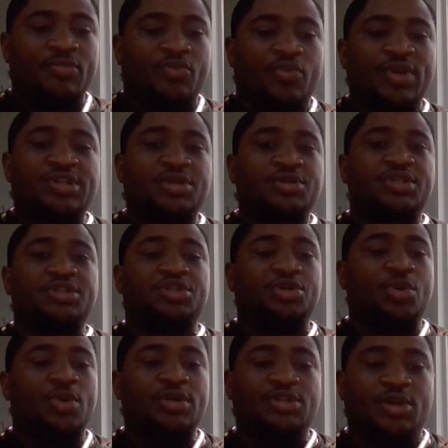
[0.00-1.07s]
renter's
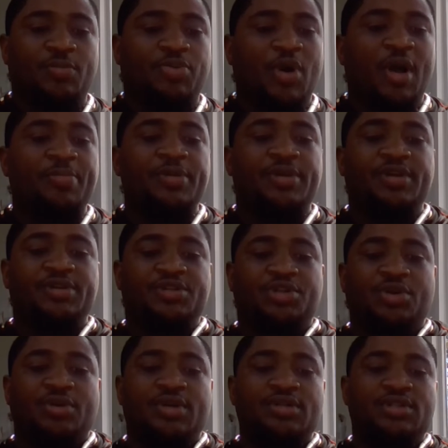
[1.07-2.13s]
insurance or property
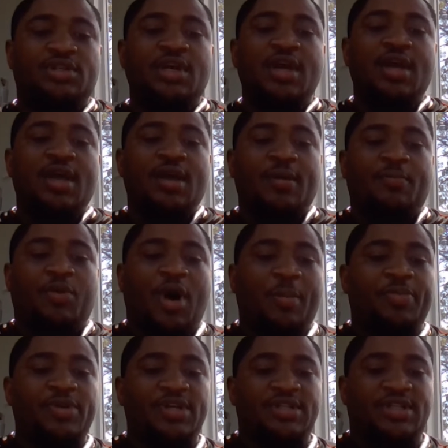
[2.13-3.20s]
insurance, property